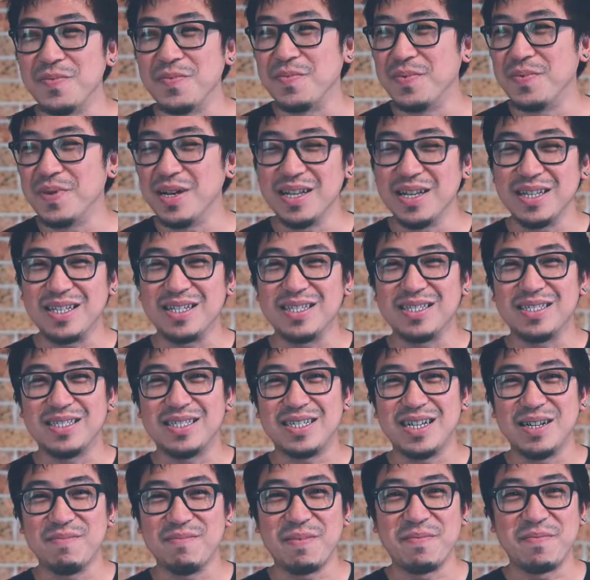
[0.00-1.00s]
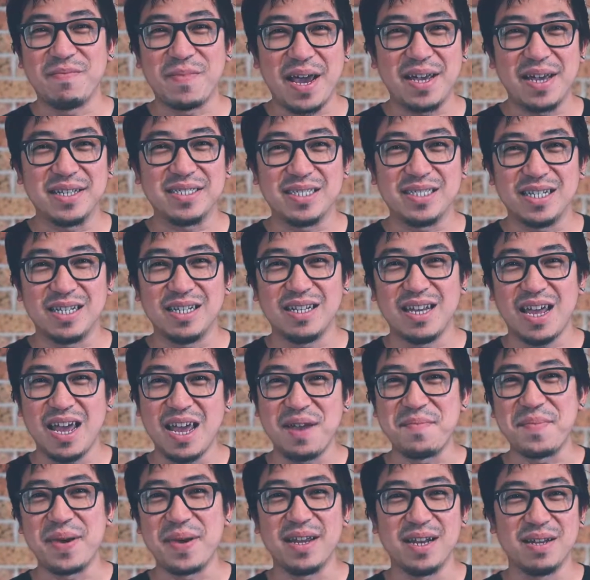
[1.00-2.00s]
When I tell my mates and
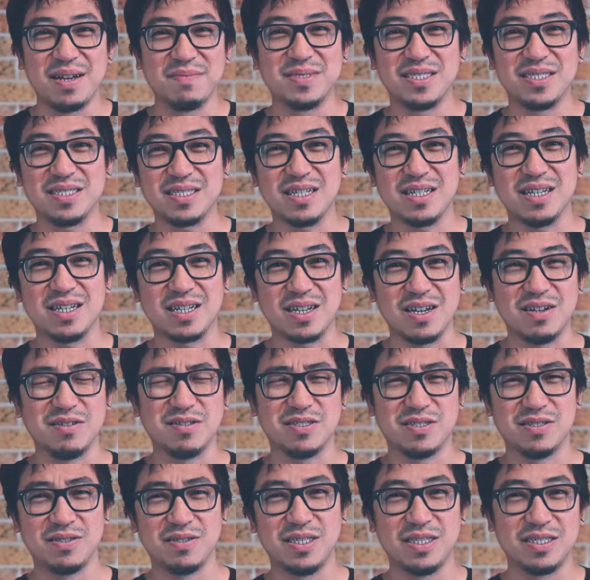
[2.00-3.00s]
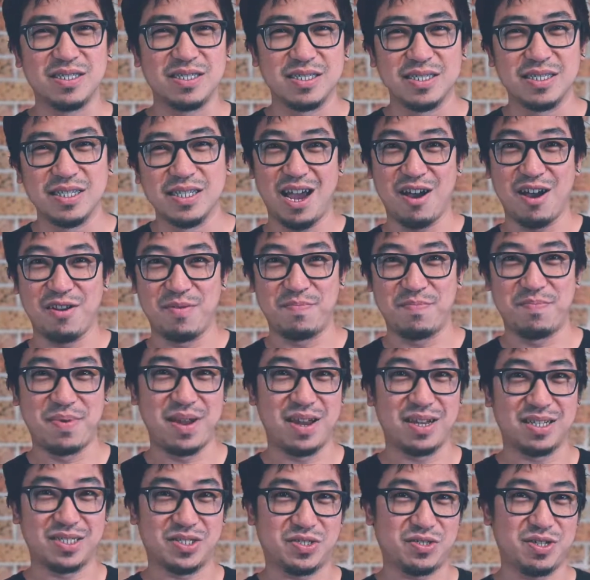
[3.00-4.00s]
hey man, I'm just gonna go to this
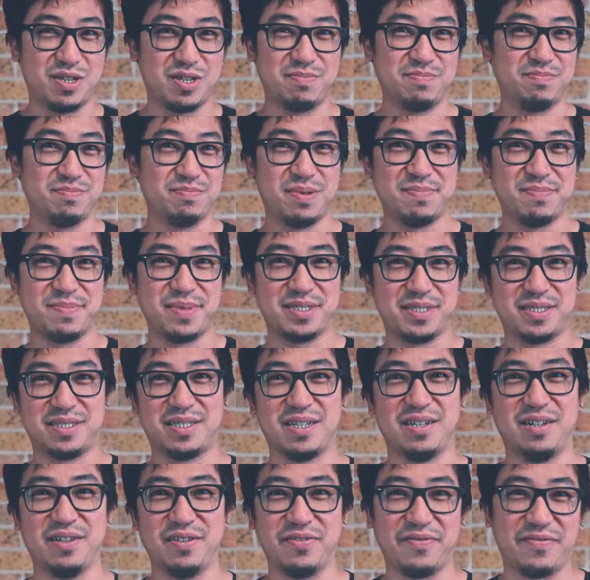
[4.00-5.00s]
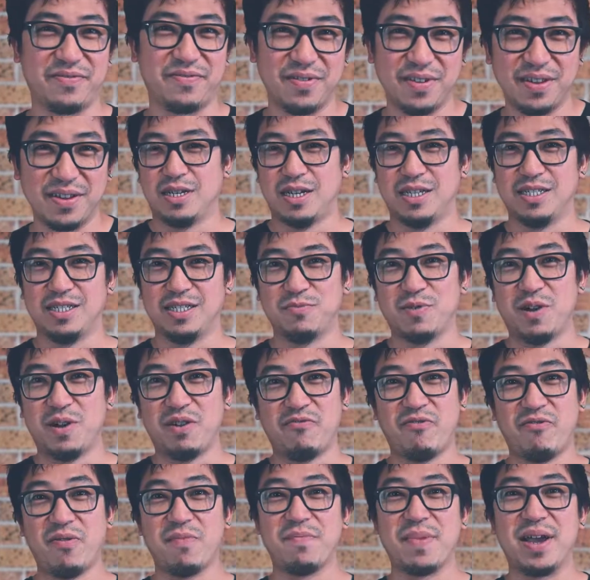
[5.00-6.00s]
Outback trip by myself. And one
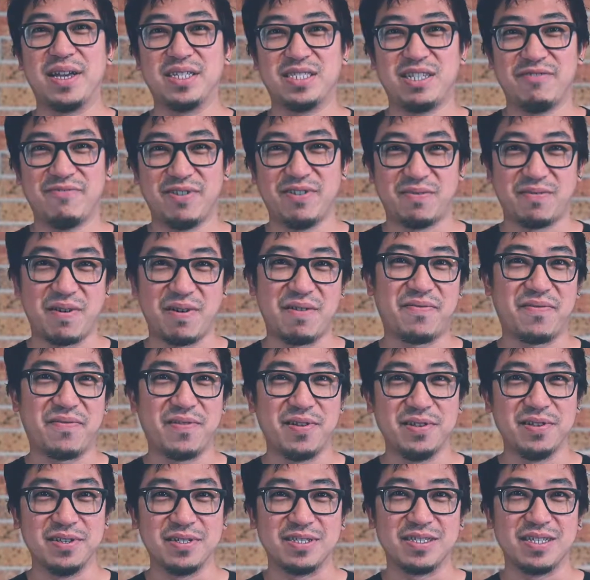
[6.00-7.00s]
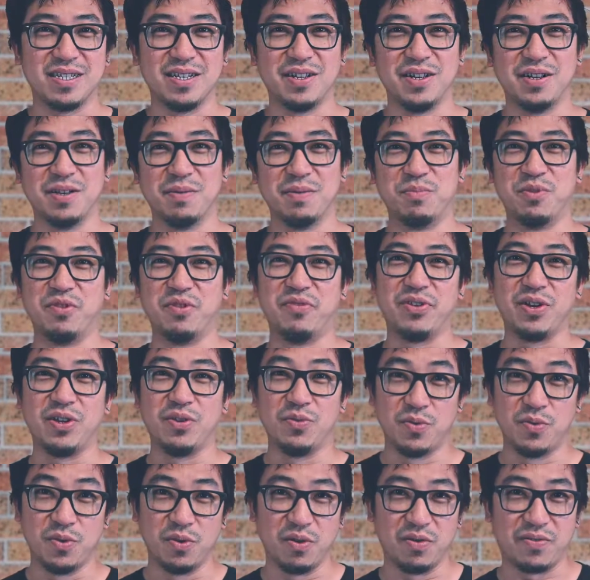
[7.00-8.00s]
of my mates even referenced the movie
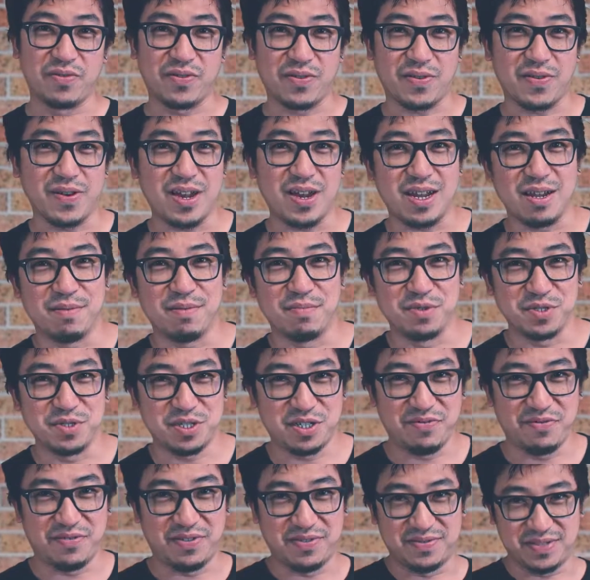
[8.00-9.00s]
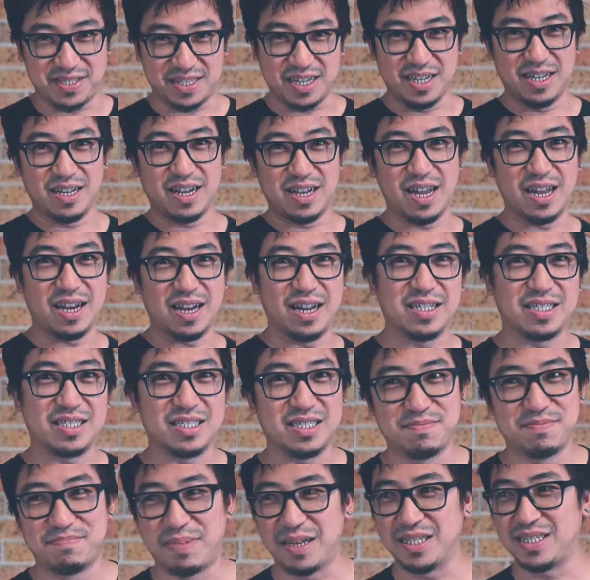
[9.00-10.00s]
Wolf Creek. I'm not sure if you've seen that.
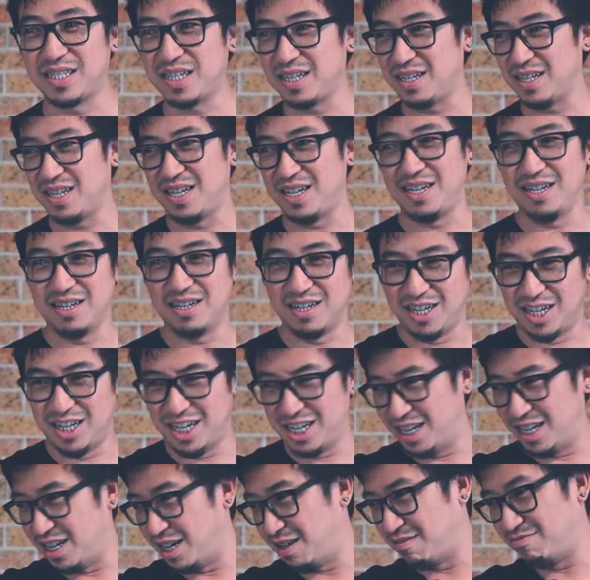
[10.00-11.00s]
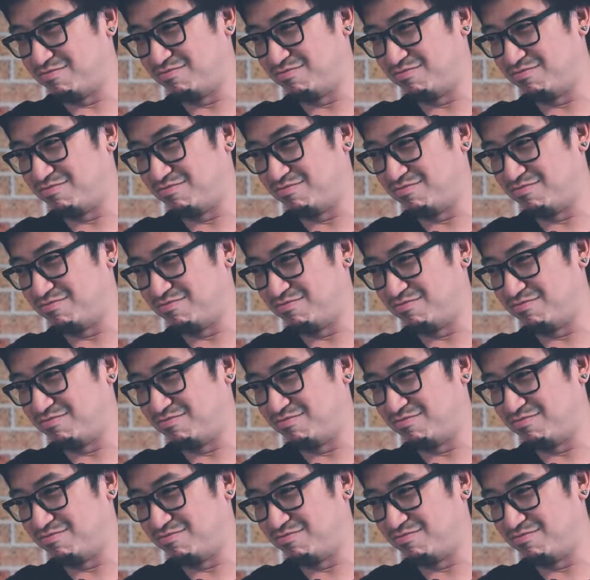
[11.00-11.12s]
It's basically a